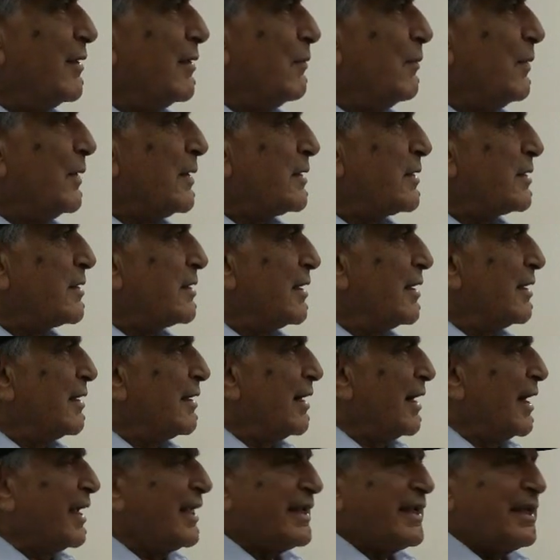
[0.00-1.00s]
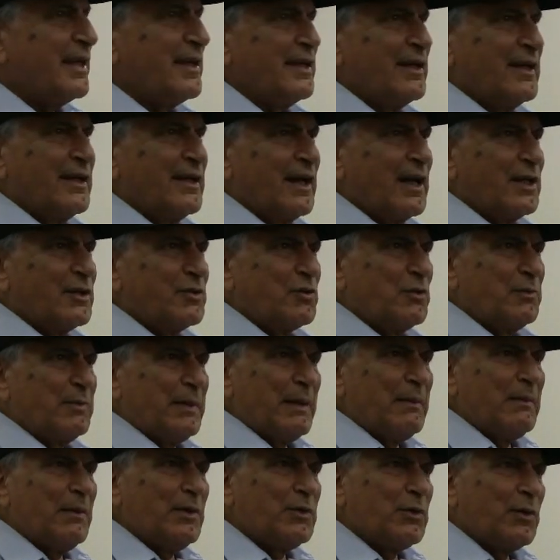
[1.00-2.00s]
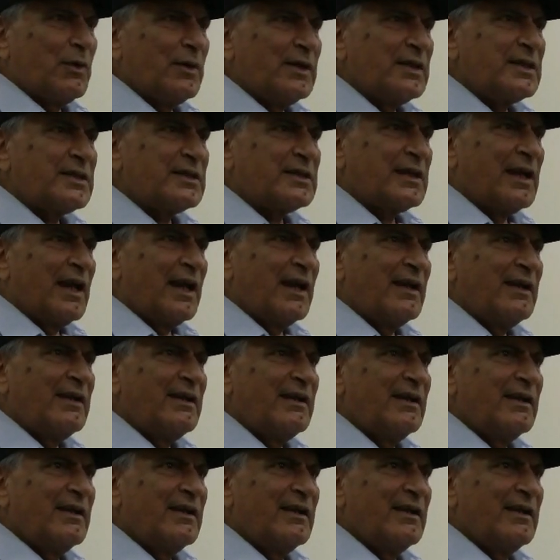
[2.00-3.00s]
which I can I should be able to understand,